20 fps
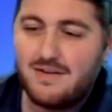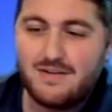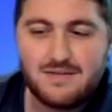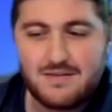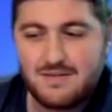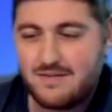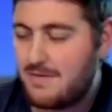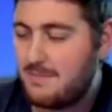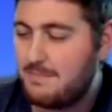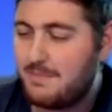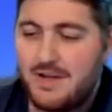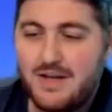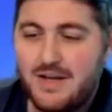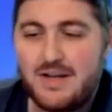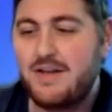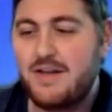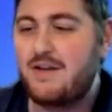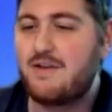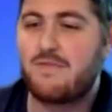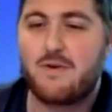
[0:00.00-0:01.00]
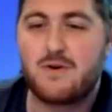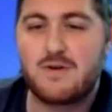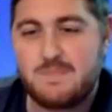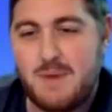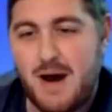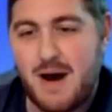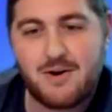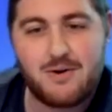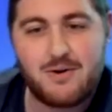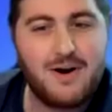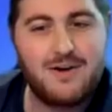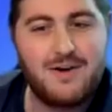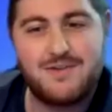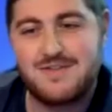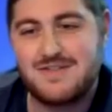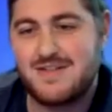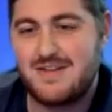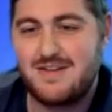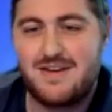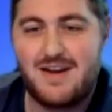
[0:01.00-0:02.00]
completely diverse
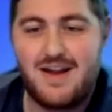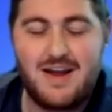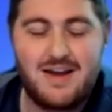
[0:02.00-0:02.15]
backgrounds and